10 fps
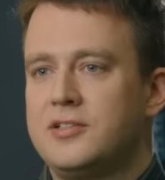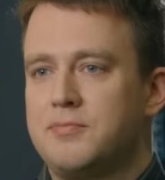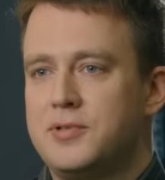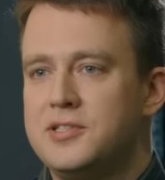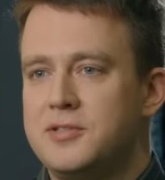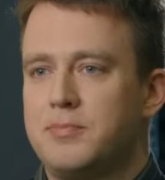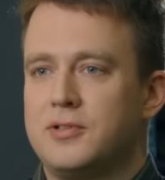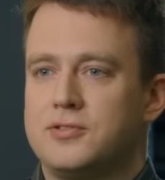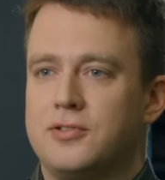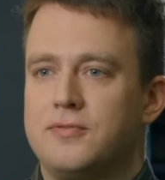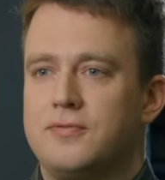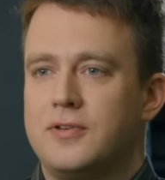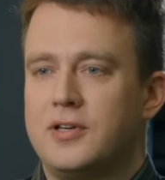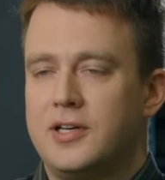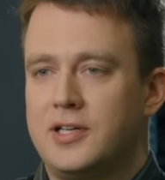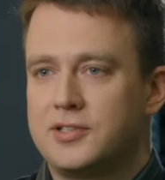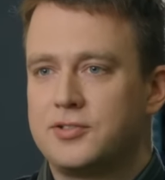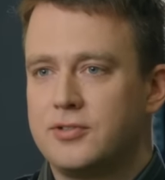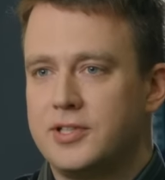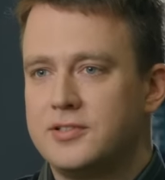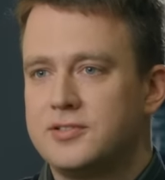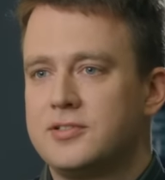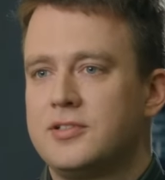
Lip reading: the principles of electronics.